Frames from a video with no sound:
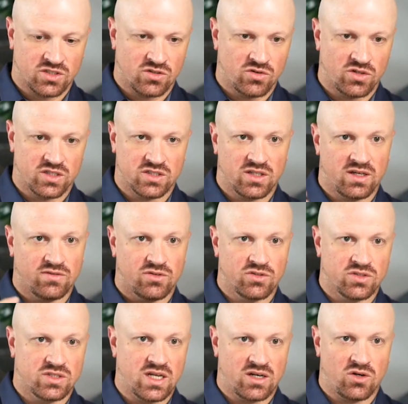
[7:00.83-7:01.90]
earnings level, there's
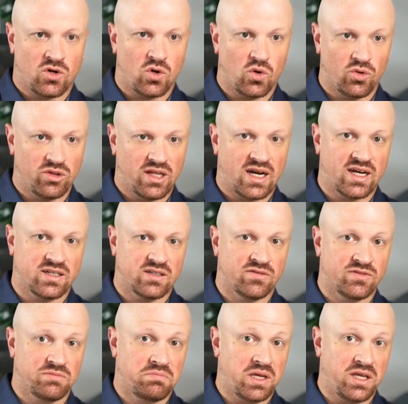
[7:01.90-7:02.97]
not a whole lot of
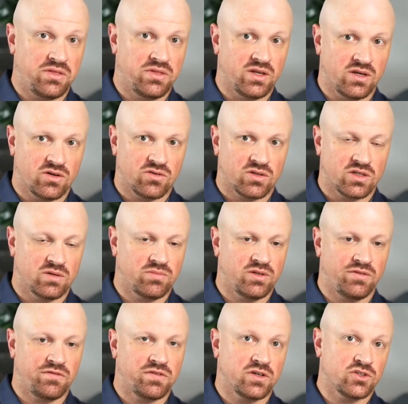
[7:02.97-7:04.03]
debate there. The company
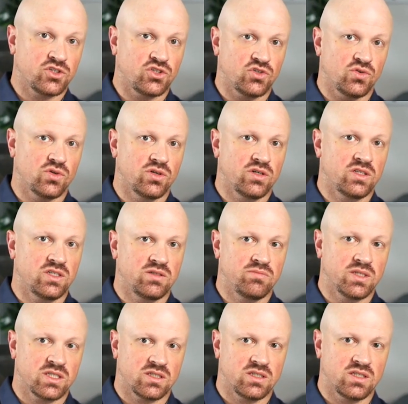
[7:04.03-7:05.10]
fell short.
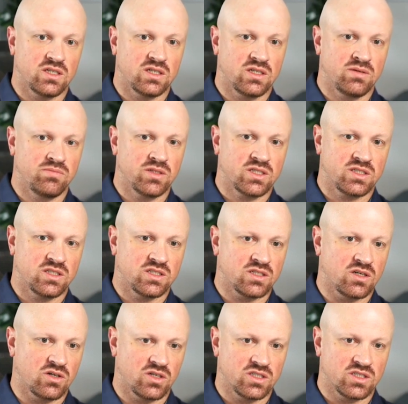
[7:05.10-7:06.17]
It missed its
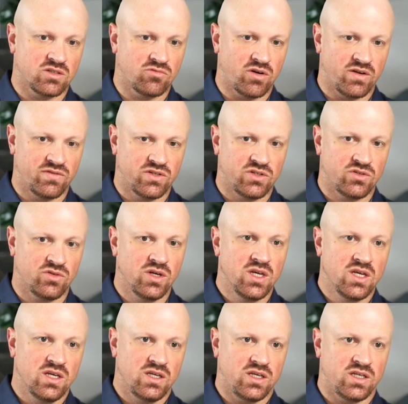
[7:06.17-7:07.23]
targets on revenue,
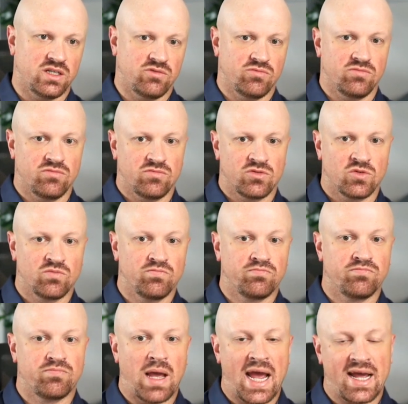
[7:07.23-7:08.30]
and it
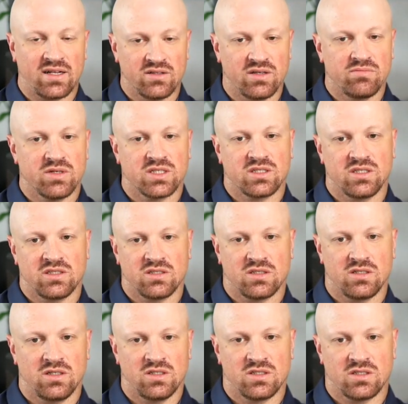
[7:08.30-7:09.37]
badly missed
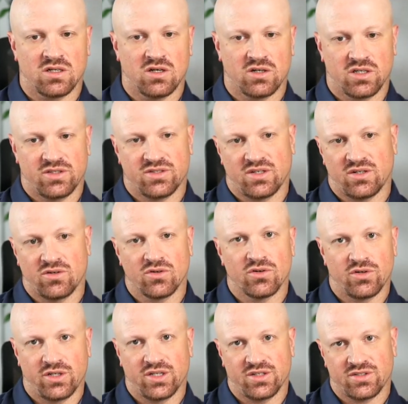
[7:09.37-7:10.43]
its targets on
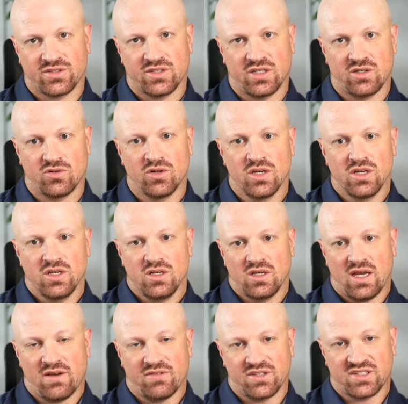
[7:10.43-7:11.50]
earnings. Now,
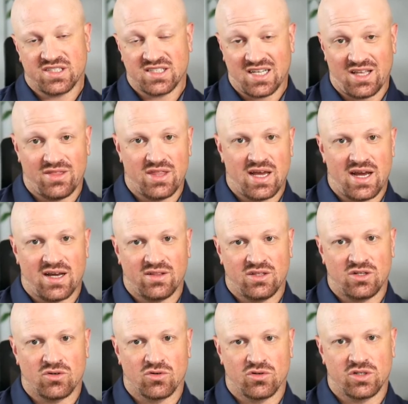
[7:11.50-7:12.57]
having said that,
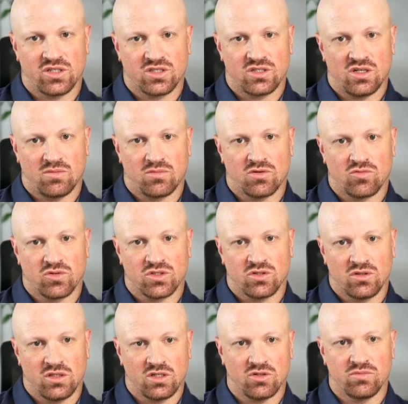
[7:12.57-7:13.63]
the earnings number was a
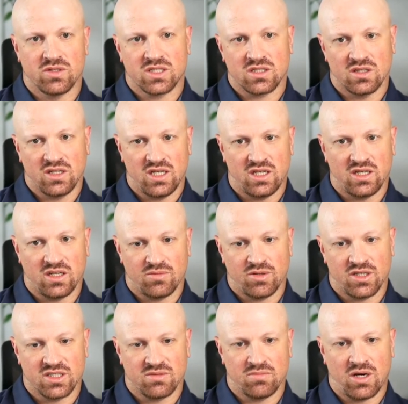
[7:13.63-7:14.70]
little misleading
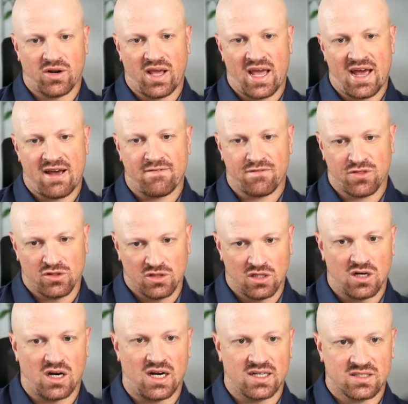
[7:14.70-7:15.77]
because about half the
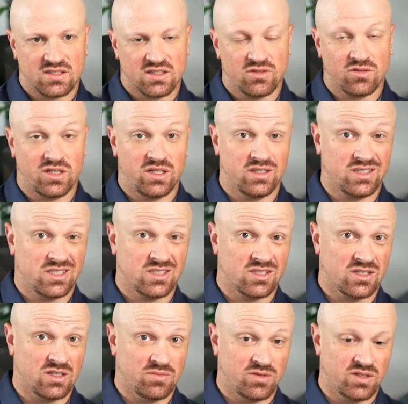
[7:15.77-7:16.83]
loss. Now, again, this is a
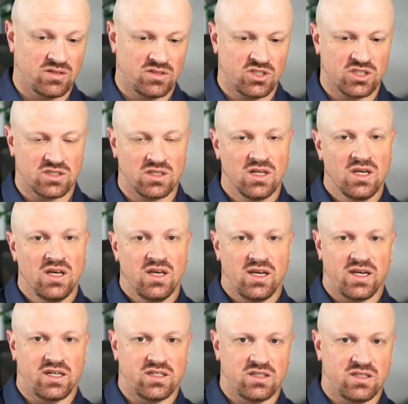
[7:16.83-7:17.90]
company that just
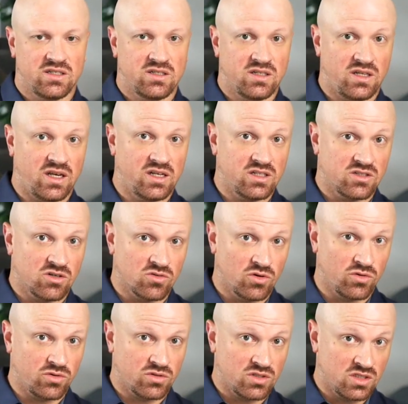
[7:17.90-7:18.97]
had its
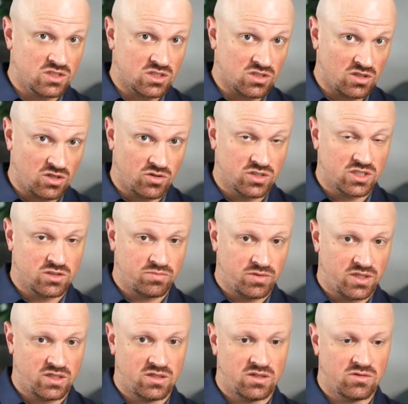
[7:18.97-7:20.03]
growth as slow as it's
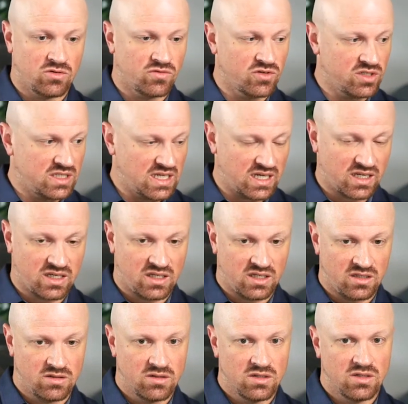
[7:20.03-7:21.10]
been in over a decade.
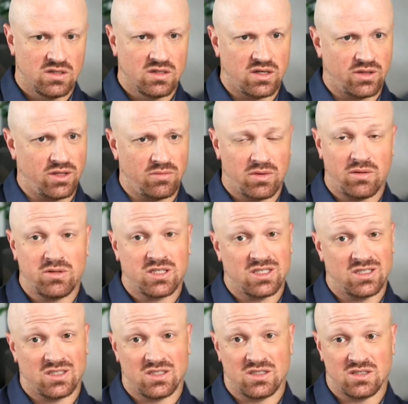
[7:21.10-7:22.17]
I think maybe
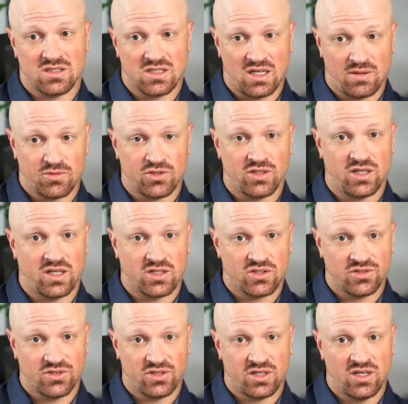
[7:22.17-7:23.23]
since its inception,
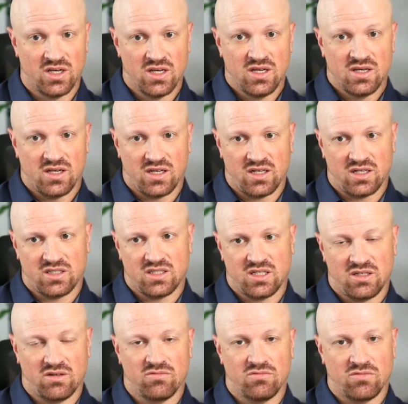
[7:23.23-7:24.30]
actually, and it
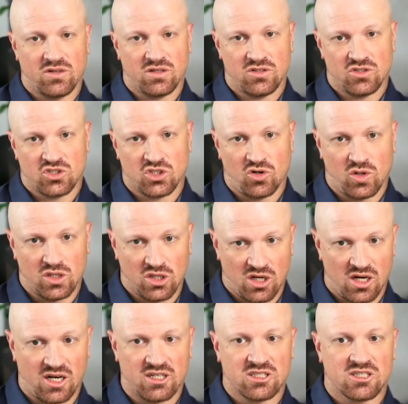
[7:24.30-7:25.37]
did show a
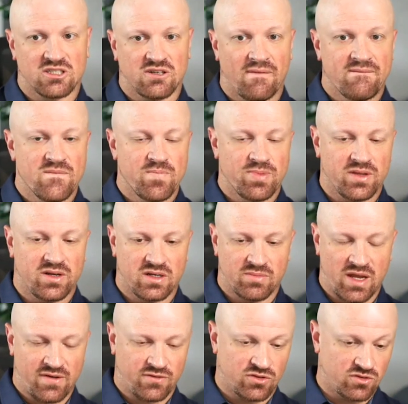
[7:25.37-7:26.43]
loss
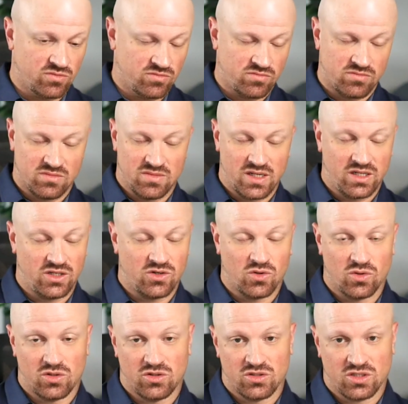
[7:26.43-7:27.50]
after many
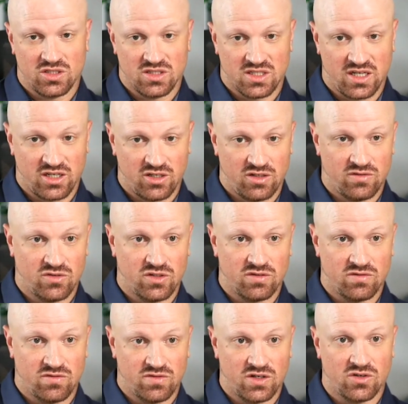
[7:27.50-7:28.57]
quarters consecutively of
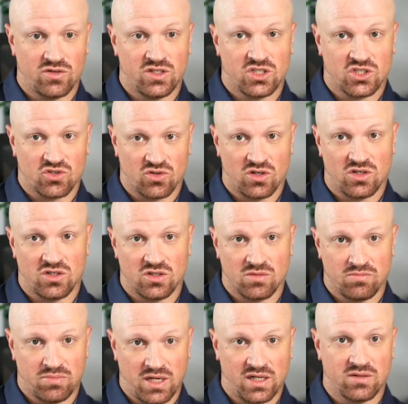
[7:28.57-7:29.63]
very strong
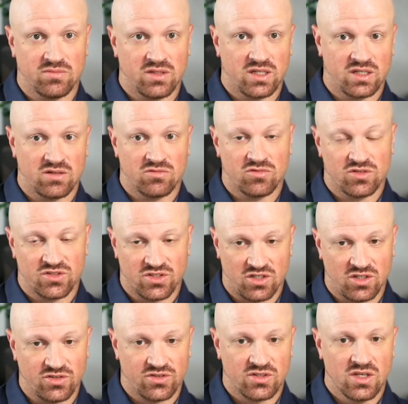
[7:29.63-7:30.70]
bottom line
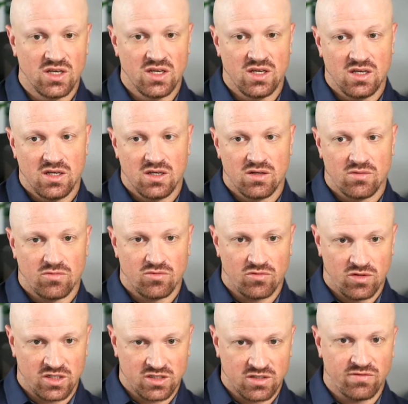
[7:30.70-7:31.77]
results.
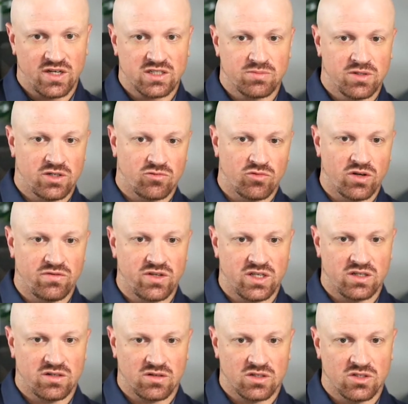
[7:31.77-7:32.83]
Its investment in
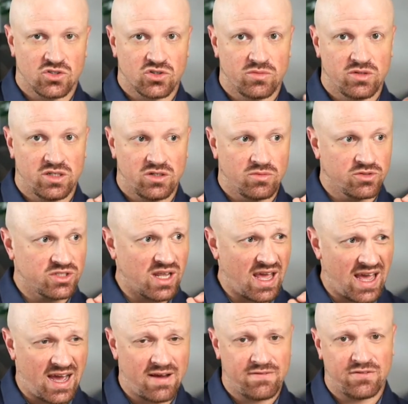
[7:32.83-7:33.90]
Rivian contributed almost
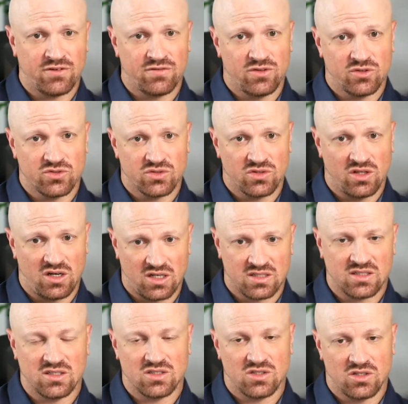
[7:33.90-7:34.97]
half of those
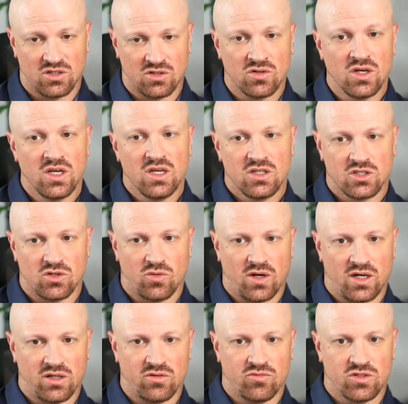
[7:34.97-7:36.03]
losses, though. So
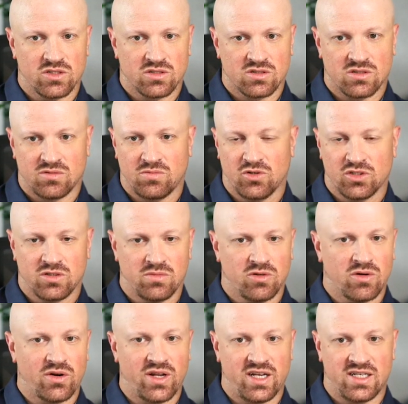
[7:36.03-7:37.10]
while it was supposed to be
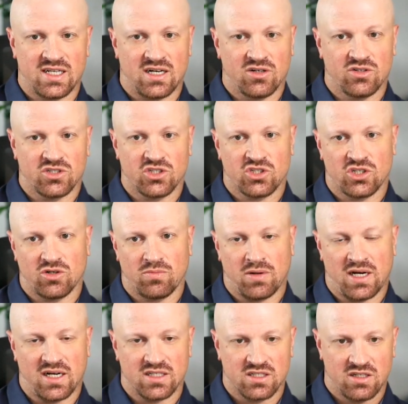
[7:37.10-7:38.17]
around $8 a share
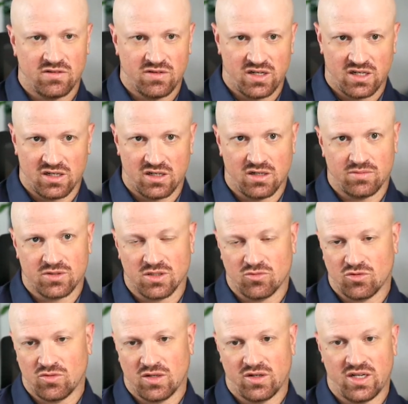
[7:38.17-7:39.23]
positive and ended up somewhere
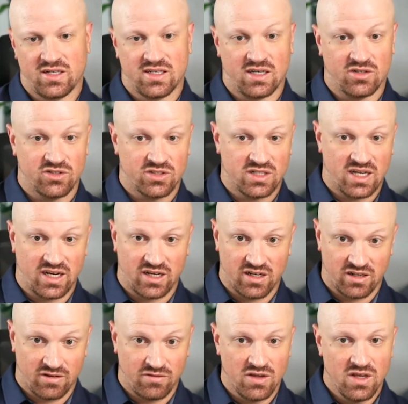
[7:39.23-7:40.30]
around $8 negative,